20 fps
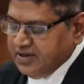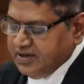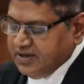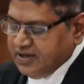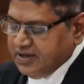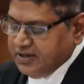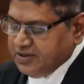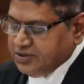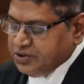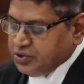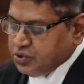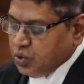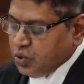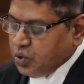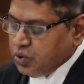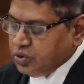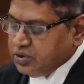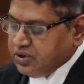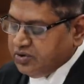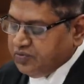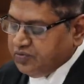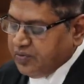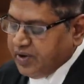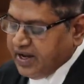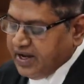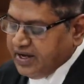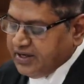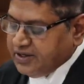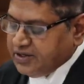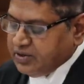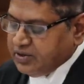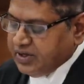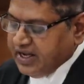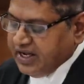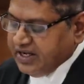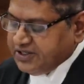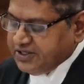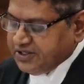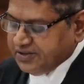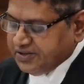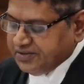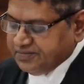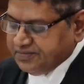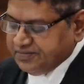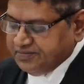showed the way to the nation